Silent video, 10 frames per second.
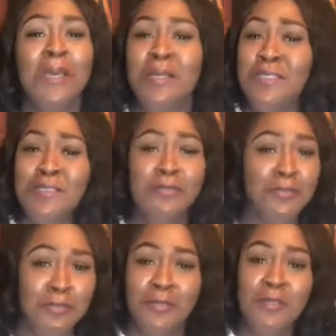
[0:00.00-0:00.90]
Cause
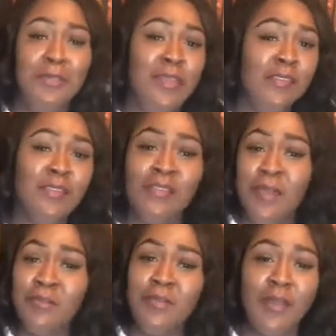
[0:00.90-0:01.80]
who
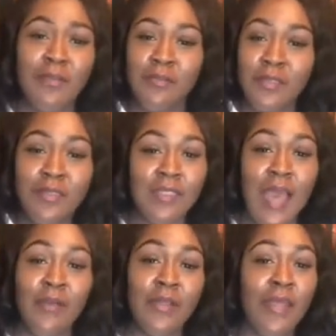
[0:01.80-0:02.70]
don't don't because
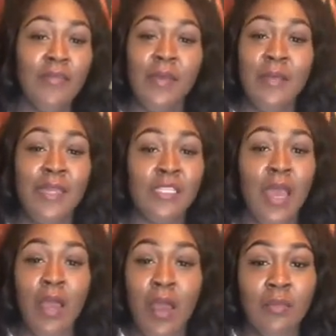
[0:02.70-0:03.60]
i would never about
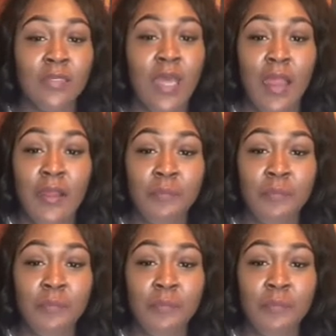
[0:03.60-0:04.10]
y'all i'm sorry